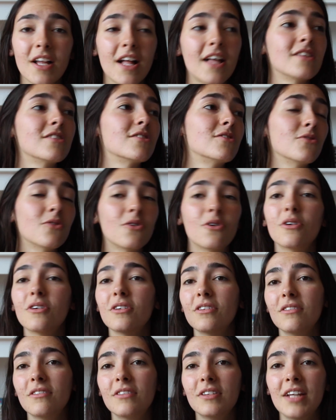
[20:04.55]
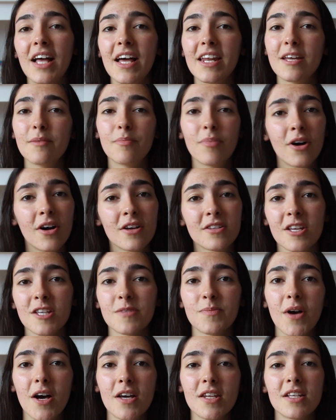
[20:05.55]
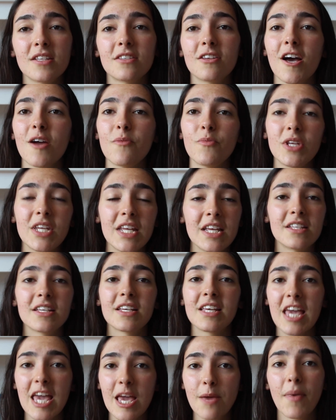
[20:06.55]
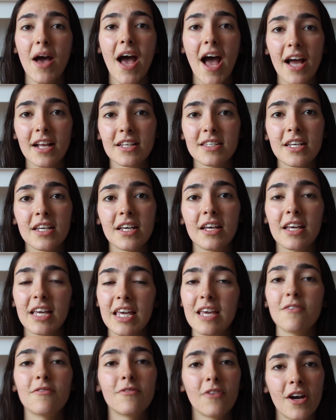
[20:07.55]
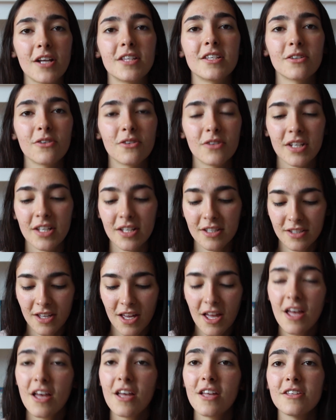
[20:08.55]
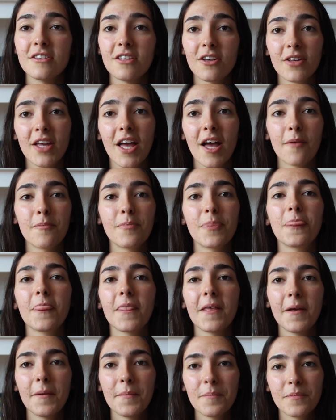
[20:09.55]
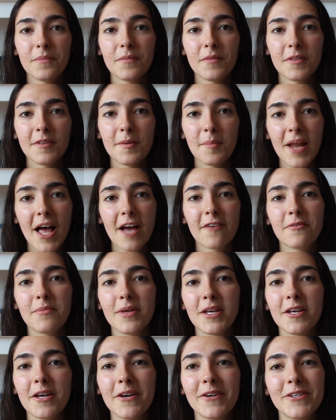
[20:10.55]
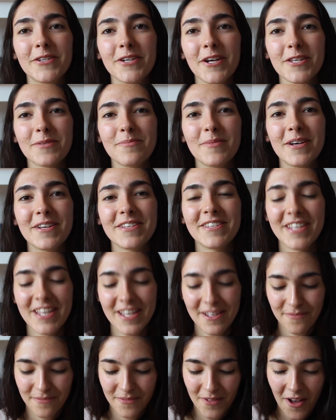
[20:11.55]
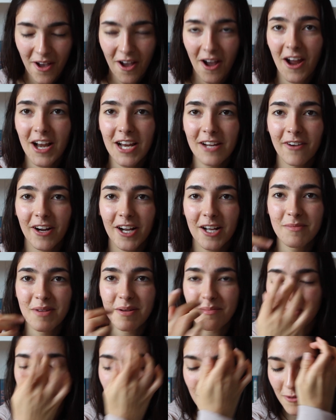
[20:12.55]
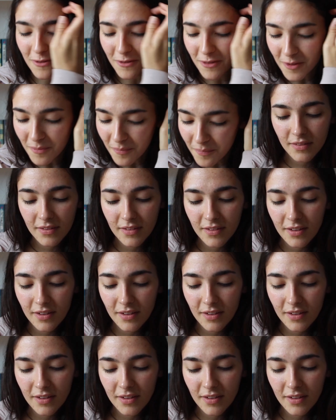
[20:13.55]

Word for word: Let's not let it pass us by this time. We need to keep acting and keep fighting on this. So yeah, the Black Flamingo and Just Mercy. Highly recommend both of them.